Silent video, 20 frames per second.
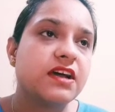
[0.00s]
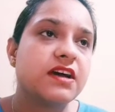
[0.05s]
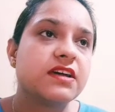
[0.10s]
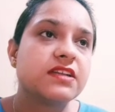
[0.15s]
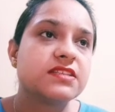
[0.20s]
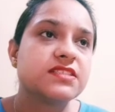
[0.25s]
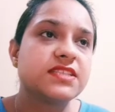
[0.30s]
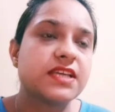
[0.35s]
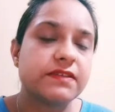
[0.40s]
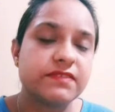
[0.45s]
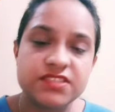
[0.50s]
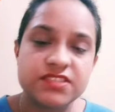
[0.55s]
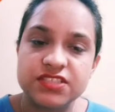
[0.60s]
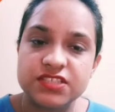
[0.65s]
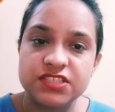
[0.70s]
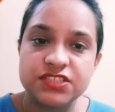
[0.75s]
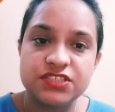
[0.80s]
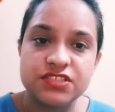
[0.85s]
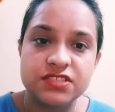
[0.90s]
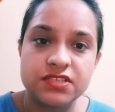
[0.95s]
are 7
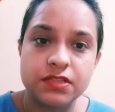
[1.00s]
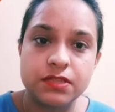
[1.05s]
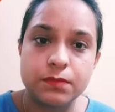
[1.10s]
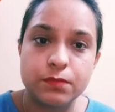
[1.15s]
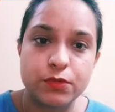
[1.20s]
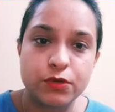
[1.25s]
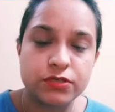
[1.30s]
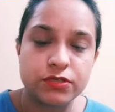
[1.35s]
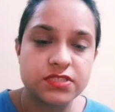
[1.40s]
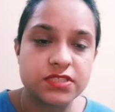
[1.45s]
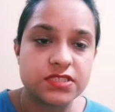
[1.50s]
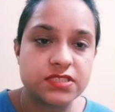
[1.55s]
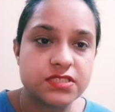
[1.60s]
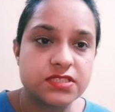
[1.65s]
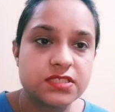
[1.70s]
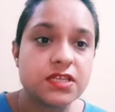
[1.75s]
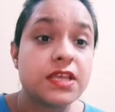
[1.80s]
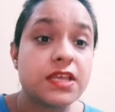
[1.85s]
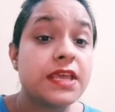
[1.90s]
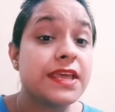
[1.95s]
stages in the
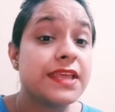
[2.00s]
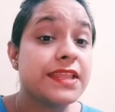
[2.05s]
process.